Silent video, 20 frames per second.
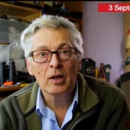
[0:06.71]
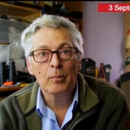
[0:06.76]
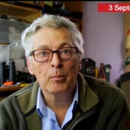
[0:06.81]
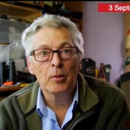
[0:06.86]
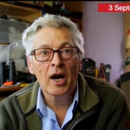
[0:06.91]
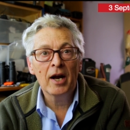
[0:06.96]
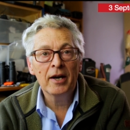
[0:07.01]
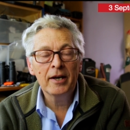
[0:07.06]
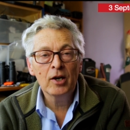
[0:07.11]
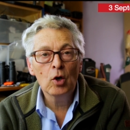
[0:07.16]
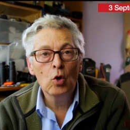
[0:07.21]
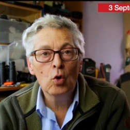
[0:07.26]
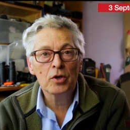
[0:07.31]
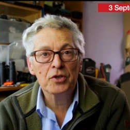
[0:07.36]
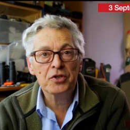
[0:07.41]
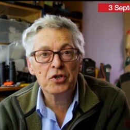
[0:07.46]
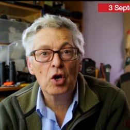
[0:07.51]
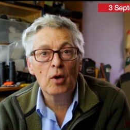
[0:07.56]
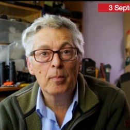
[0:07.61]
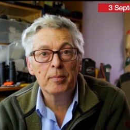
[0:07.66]
the Browning
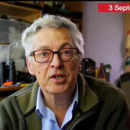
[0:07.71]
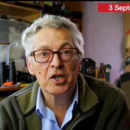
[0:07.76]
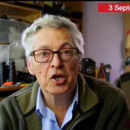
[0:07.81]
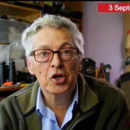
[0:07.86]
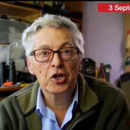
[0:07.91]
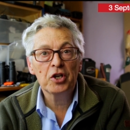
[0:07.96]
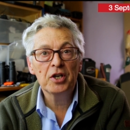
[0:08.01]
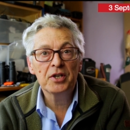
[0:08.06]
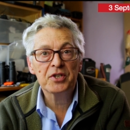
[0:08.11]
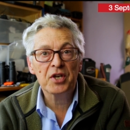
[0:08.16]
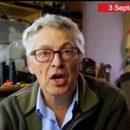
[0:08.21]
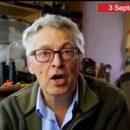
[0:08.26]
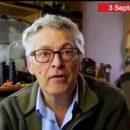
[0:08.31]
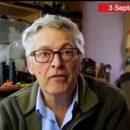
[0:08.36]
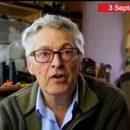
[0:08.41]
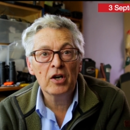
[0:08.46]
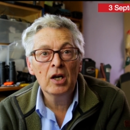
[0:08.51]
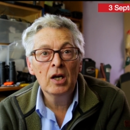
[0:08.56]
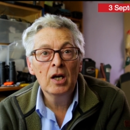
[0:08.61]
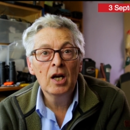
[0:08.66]
August competition is
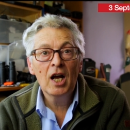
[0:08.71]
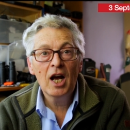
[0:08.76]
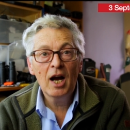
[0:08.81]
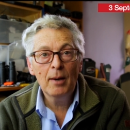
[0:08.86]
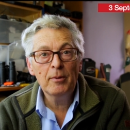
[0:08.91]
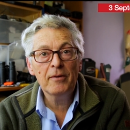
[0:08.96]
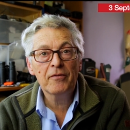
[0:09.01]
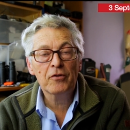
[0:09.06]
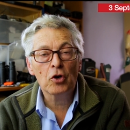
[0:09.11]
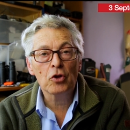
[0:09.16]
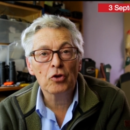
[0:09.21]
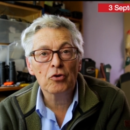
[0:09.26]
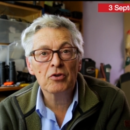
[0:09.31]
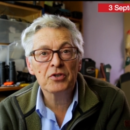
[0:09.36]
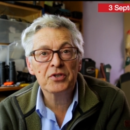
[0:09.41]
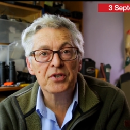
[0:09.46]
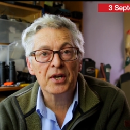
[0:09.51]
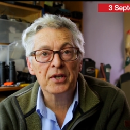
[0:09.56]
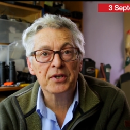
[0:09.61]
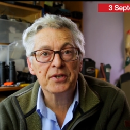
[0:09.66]
over and we've got the
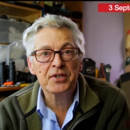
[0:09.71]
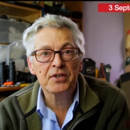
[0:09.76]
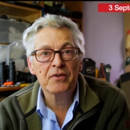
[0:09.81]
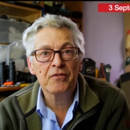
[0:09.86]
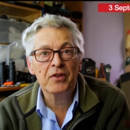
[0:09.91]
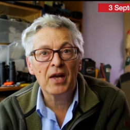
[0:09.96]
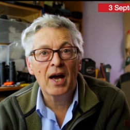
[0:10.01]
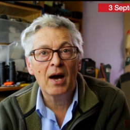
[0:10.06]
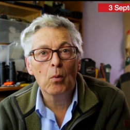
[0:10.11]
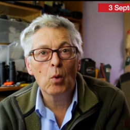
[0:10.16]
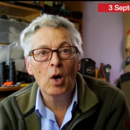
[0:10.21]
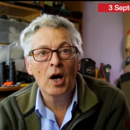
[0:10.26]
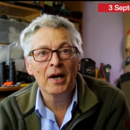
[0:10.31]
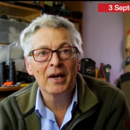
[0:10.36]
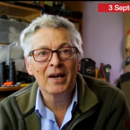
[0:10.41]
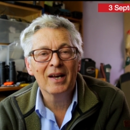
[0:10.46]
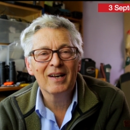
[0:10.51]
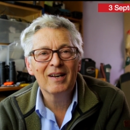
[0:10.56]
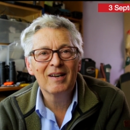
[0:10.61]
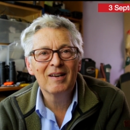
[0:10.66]
results of that
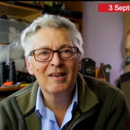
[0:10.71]
one.